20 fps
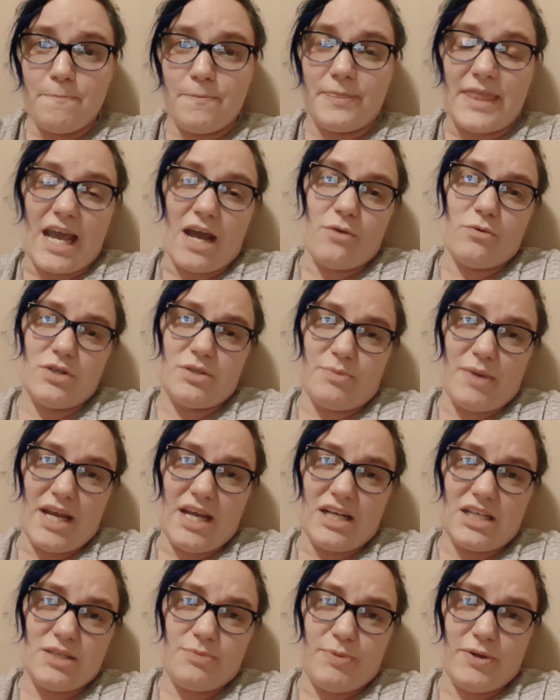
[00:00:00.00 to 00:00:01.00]
that was my
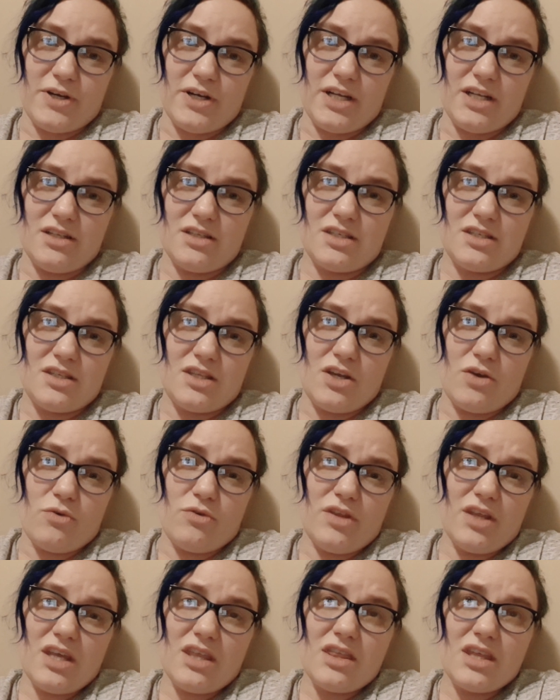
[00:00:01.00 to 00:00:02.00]
experience. The
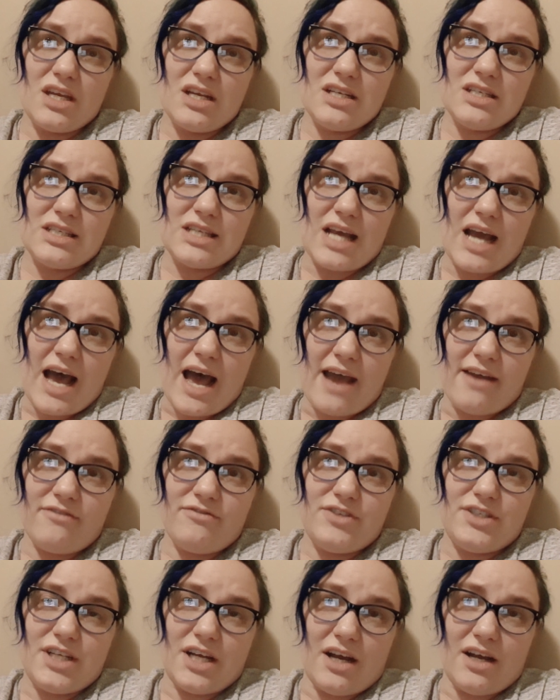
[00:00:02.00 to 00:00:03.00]
only things that
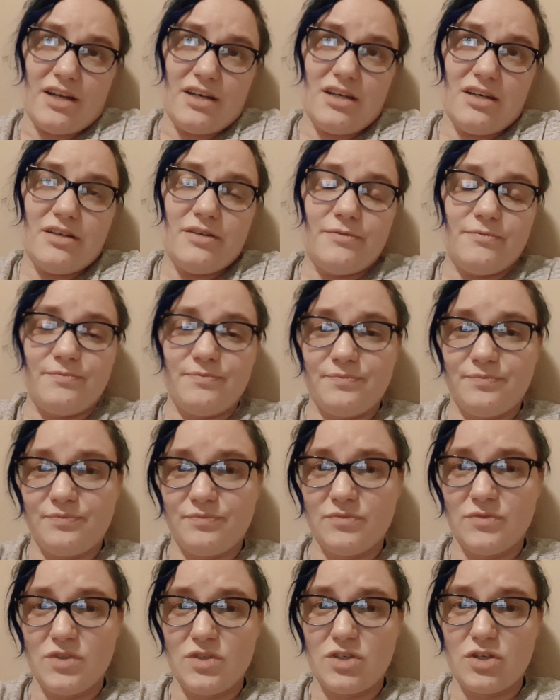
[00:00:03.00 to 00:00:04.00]
I've
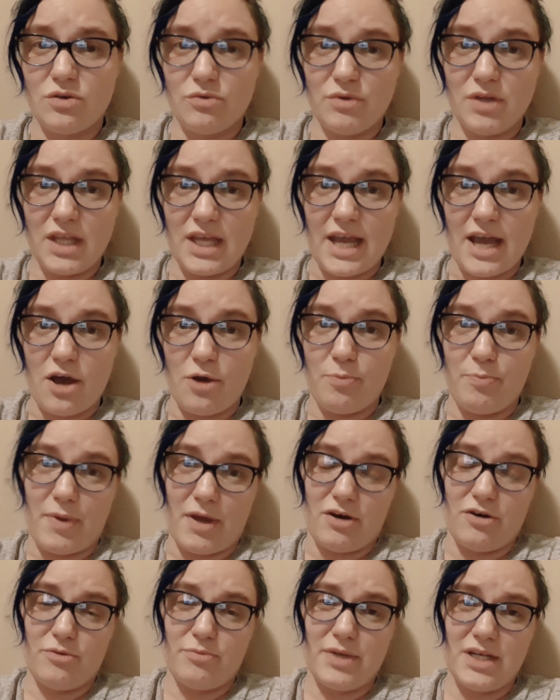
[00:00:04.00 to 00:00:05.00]
done to really help
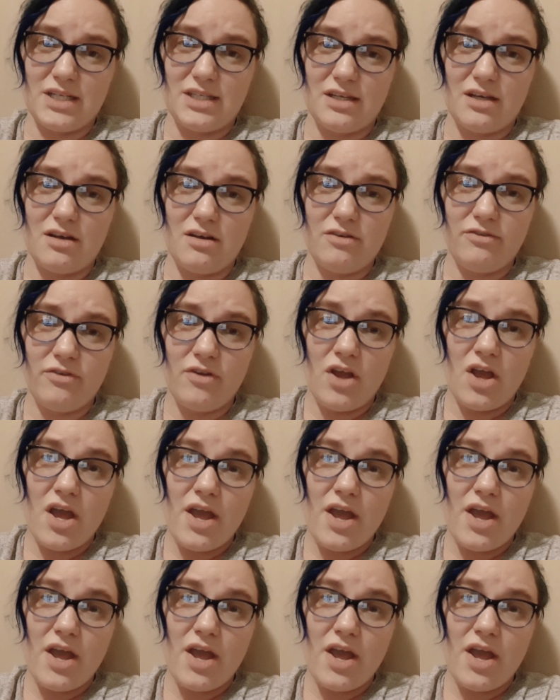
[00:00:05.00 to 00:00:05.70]
better myself